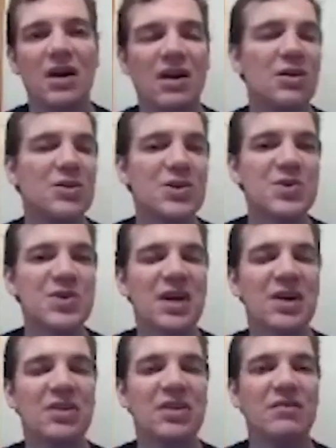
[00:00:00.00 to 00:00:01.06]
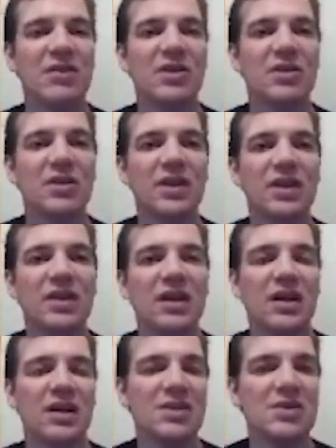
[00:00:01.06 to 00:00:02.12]
Also, scaling vertically
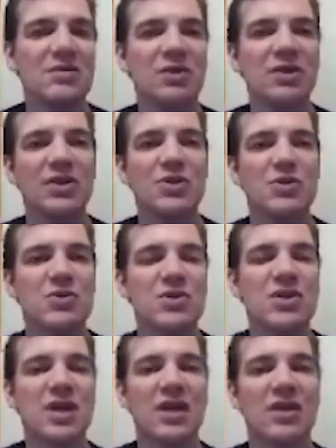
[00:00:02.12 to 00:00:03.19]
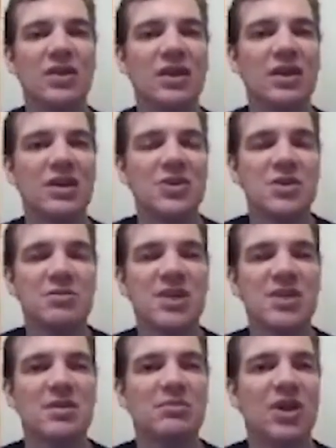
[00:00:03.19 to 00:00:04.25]
isn't really true scaling. It just
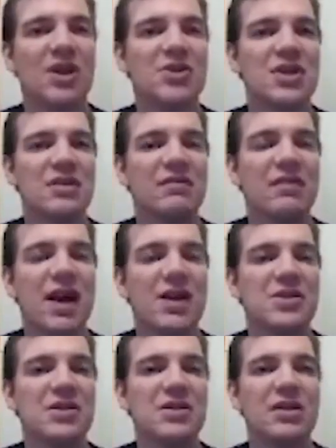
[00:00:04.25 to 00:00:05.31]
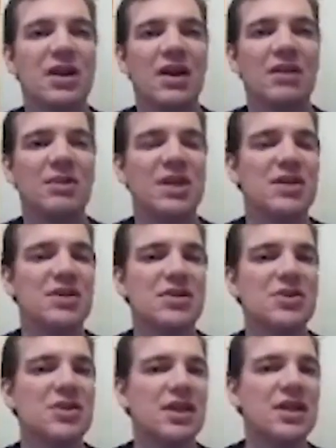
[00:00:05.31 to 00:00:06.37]
makes the blockchain faster because it
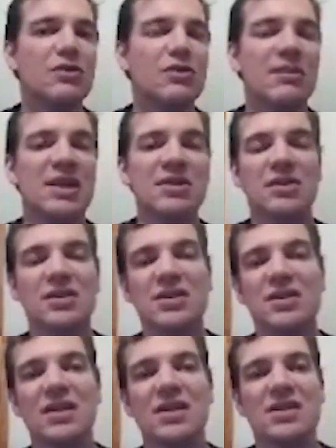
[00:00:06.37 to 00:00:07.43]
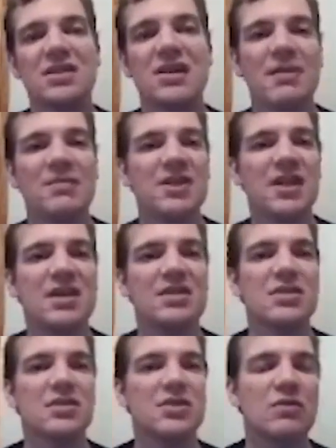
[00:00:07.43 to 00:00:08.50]
just incrementally delays the time it
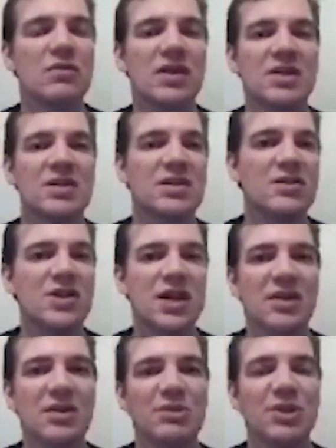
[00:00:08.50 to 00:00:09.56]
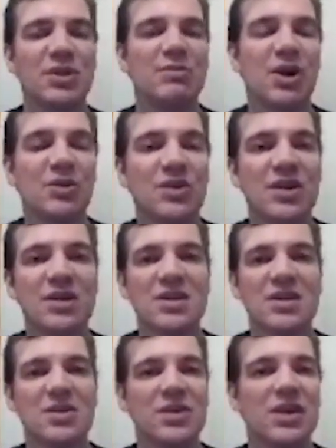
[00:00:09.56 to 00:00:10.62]
takes to run into your scalability bottlenecks
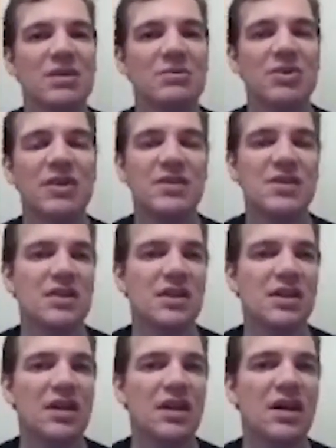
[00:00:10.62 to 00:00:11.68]
that you were hitting previously.